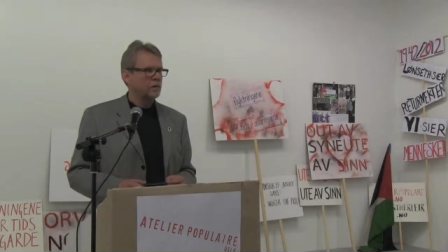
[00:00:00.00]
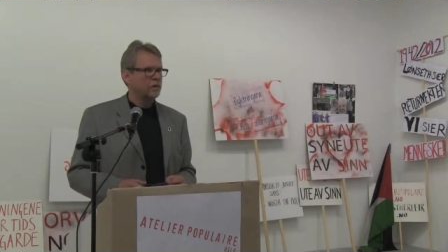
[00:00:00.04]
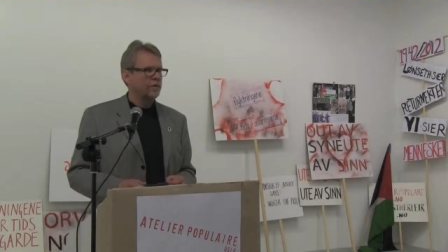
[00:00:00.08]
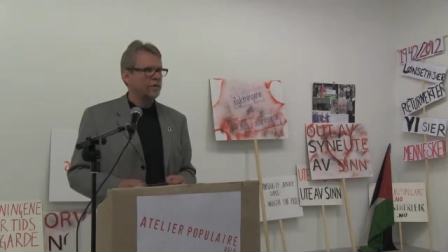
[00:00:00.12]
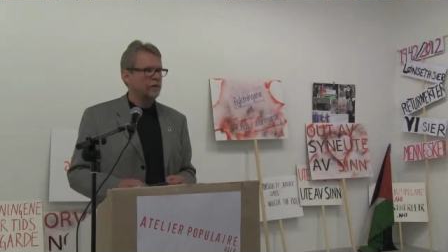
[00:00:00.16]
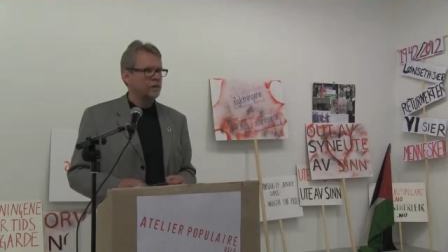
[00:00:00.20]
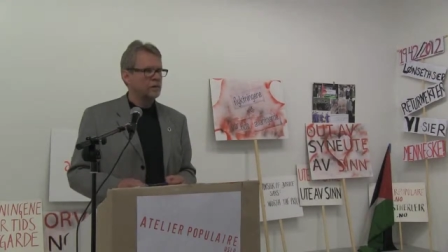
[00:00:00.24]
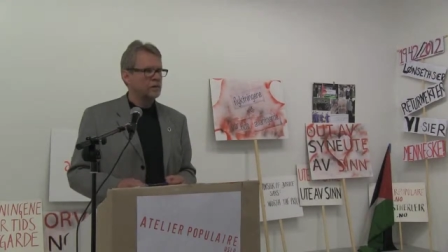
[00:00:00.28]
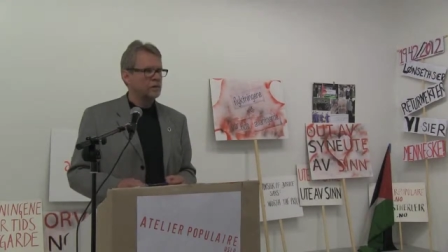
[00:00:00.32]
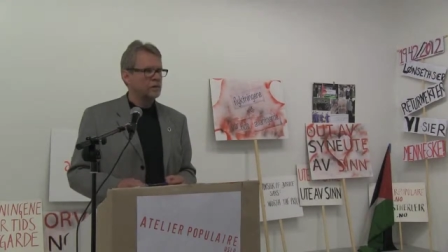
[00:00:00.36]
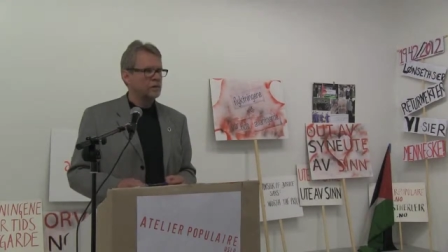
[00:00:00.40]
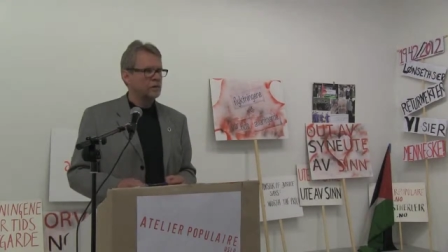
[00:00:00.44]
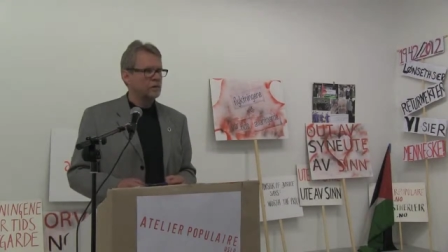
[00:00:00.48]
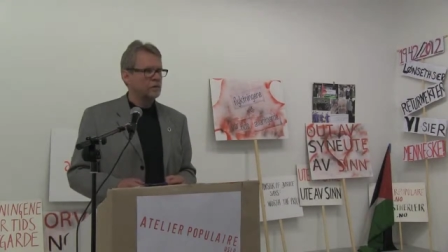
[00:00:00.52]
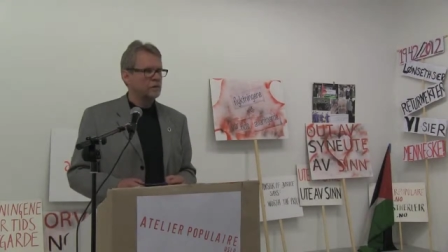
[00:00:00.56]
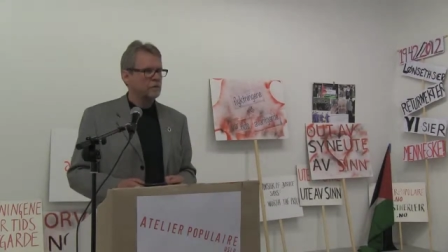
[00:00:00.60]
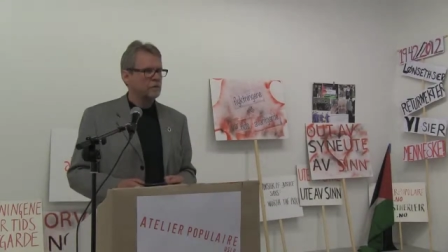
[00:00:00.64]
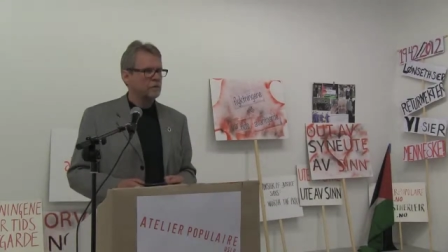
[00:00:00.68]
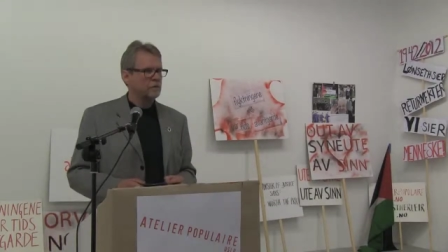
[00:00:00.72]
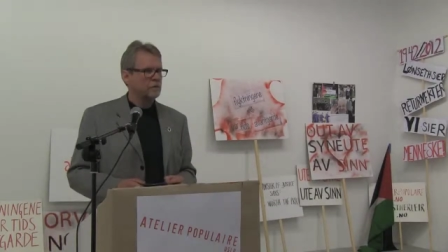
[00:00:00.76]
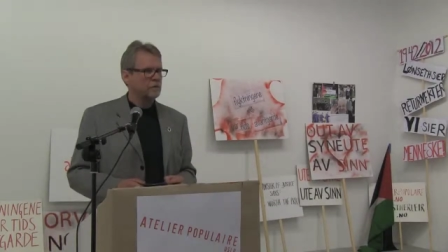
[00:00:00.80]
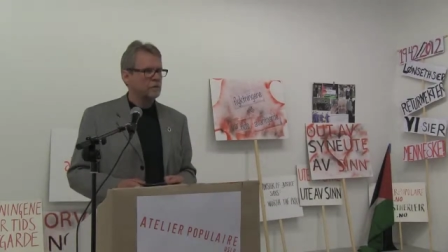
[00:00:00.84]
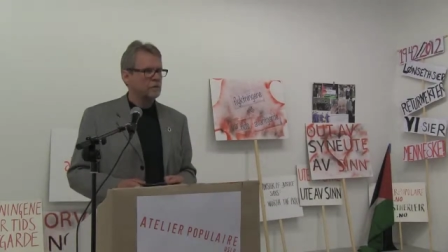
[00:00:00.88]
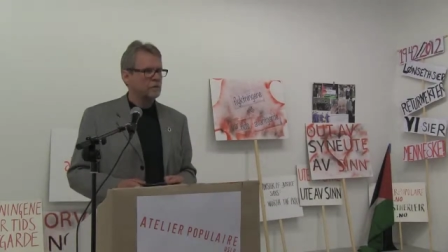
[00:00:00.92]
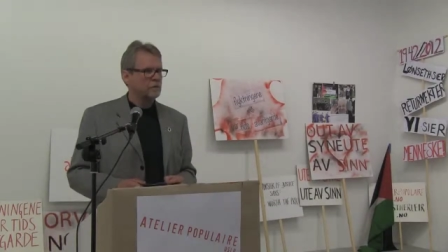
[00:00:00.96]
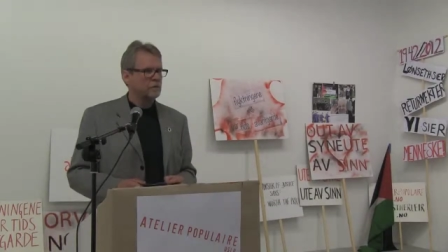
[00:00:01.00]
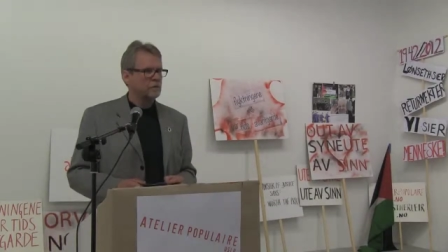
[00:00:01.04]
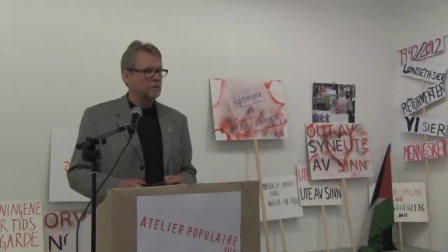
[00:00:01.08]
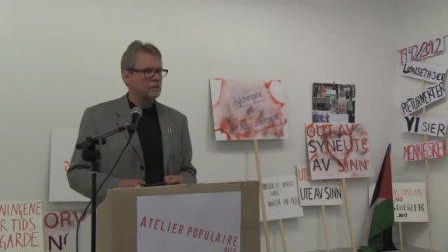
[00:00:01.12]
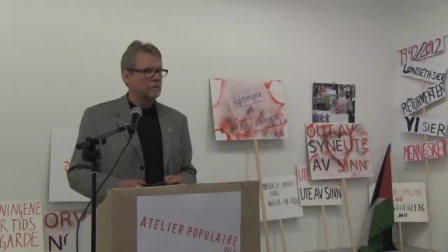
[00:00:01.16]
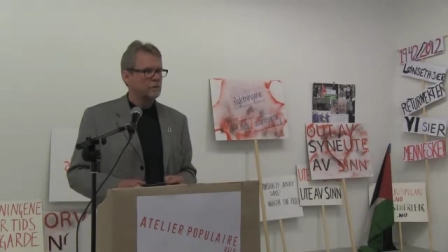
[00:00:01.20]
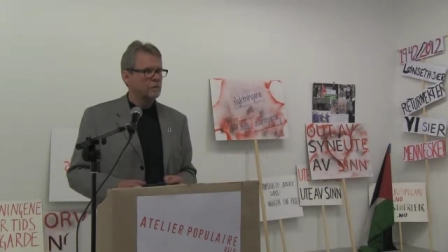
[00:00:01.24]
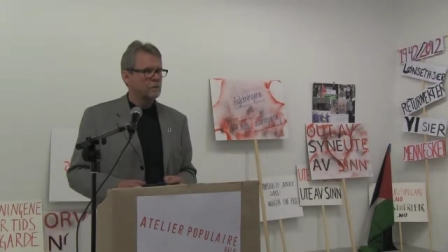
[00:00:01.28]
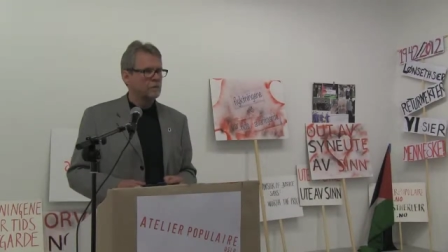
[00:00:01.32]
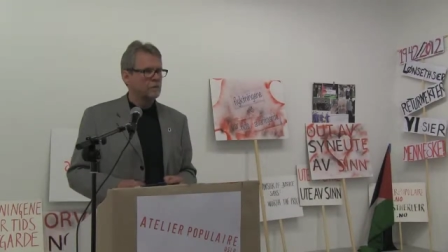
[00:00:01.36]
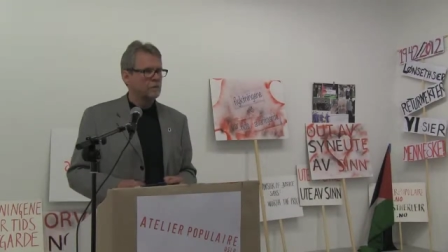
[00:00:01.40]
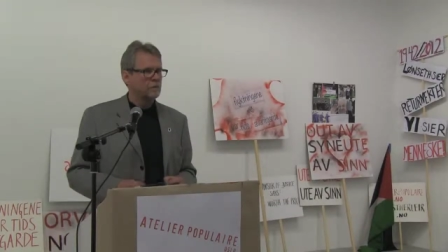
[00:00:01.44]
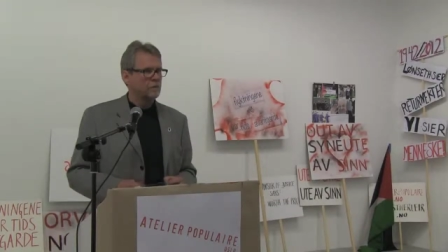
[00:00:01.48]
direction.
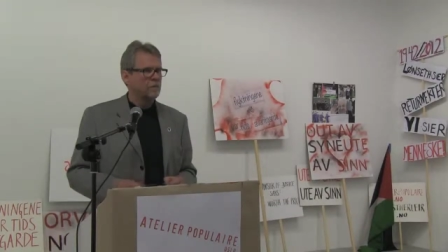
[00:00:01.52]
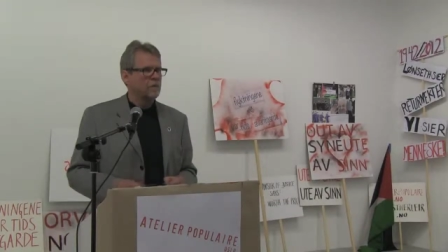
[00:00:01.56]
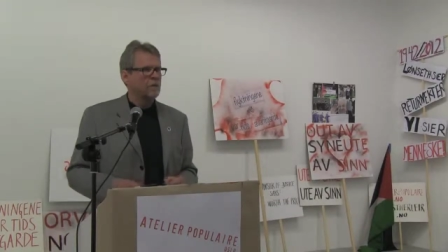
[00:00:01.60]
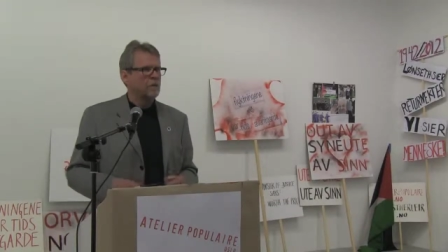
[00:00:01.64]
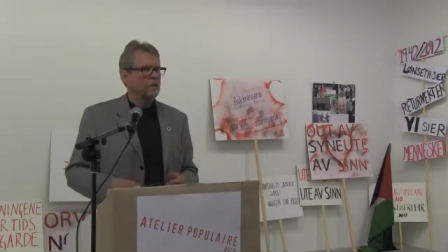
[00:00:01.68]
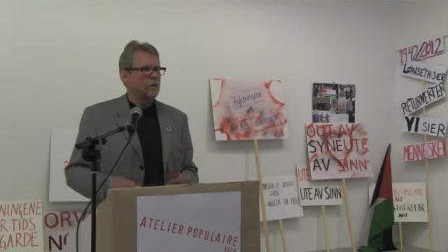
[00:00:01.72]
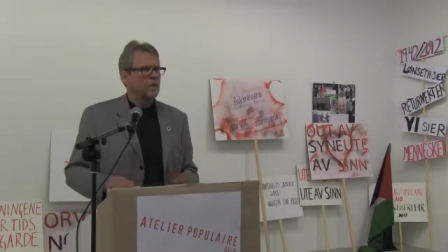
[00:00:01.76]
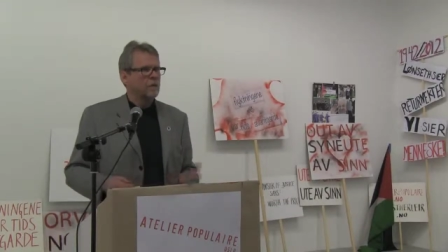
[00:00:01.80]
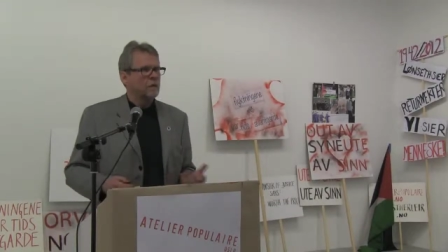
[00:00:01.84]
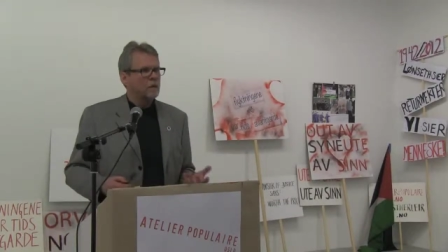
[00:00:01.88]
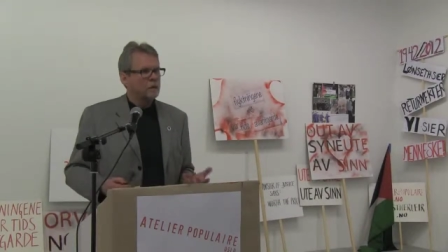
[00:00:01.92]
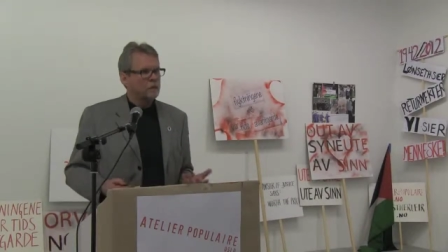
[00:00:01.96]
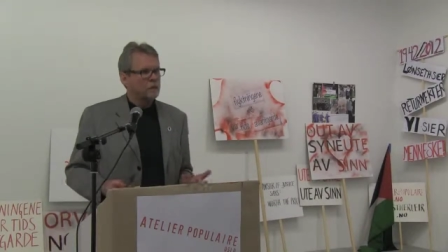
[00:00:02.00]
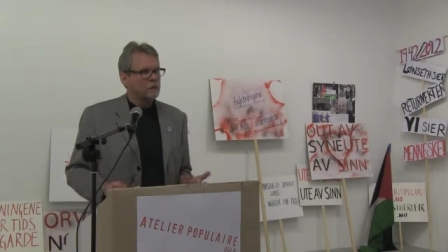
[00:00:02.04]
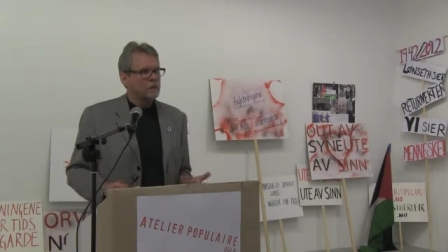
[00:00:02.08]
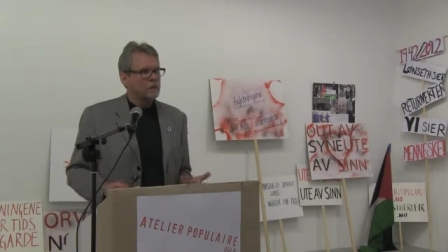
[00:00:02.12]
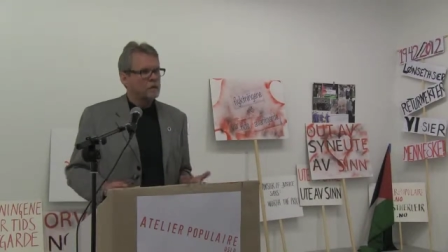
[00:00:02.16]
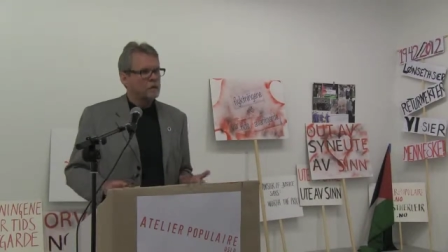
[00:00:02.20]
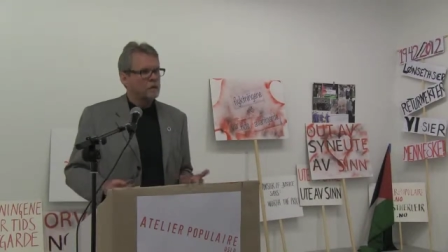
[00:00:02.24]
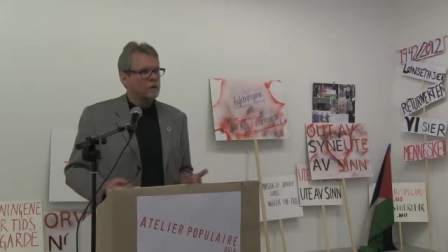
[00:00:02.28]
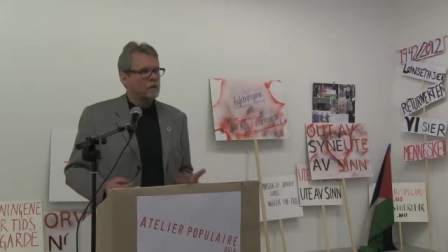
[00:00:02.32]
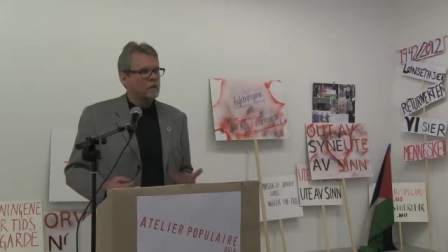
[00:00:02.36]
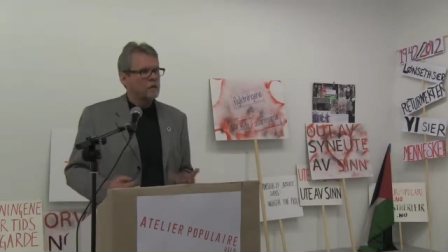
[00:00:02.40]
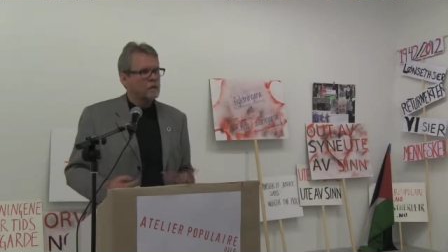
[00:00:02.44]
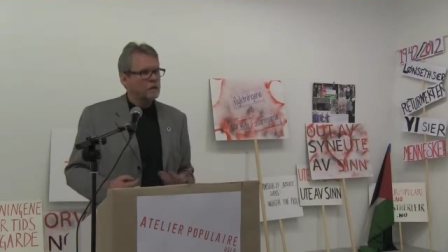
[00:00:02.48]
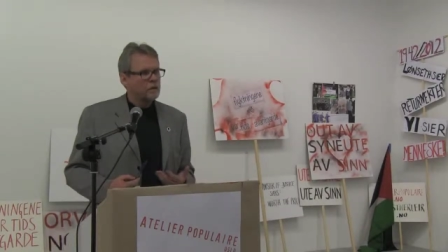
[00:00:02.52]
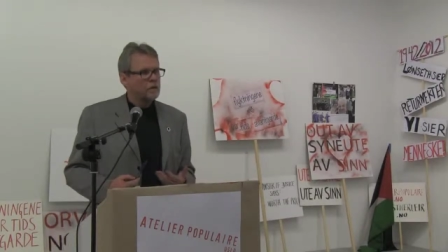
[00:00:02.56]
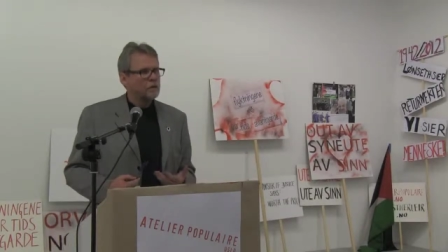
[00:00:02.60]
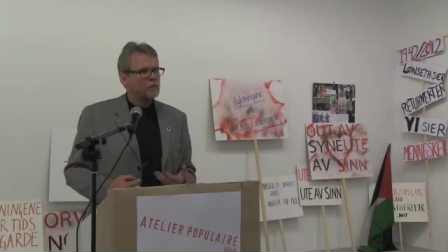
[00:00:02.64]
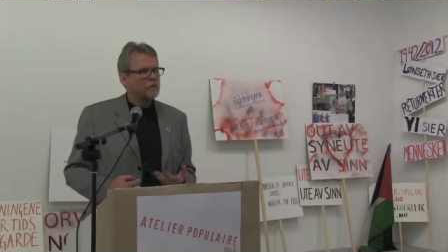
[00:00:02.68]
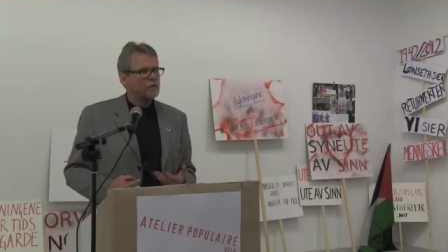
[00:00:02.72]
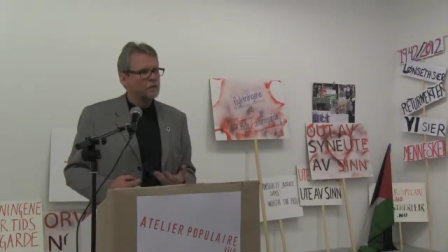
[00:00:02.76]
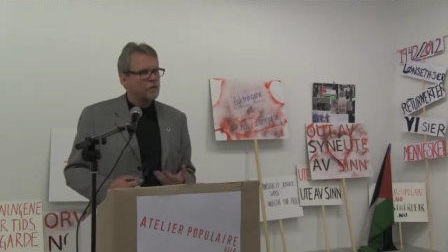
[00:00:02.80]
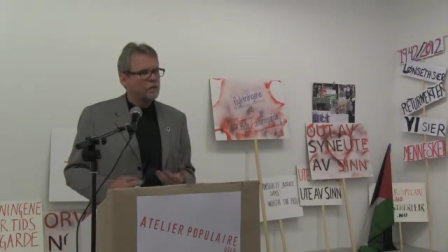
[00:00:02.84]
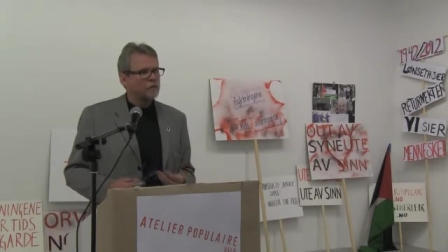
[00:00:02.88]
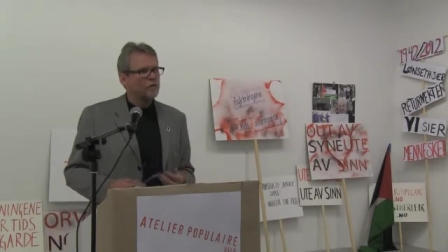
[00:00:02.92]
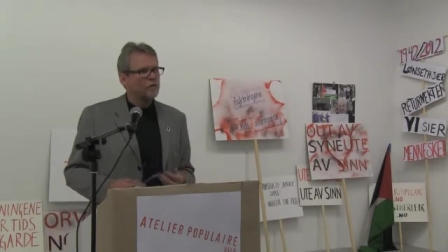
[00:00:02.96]
I mean, that it doesn't